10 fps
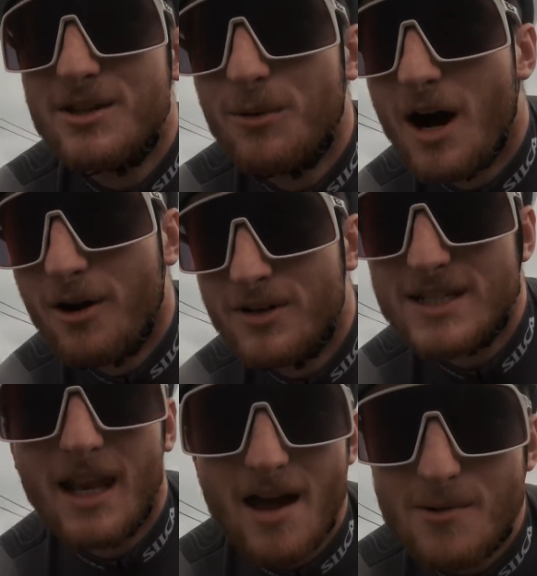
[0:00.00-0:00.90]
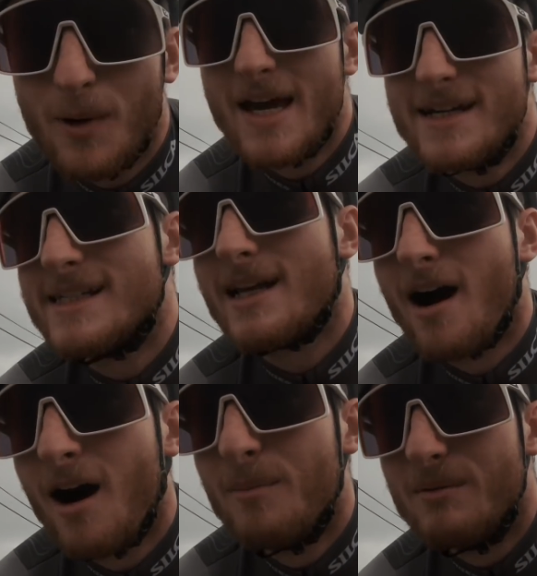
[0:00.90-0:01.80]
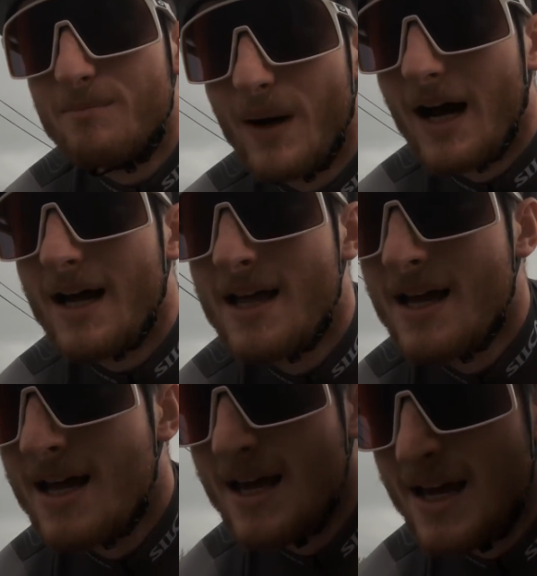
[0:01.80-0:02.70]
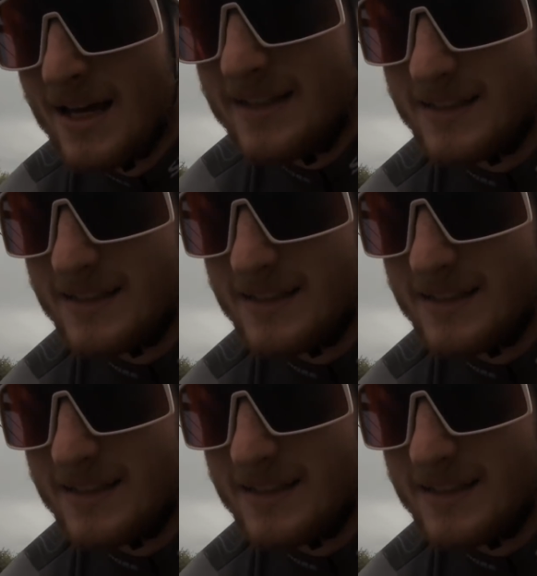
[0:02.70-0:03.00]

in the world. It's lightweight, it's carbon, but it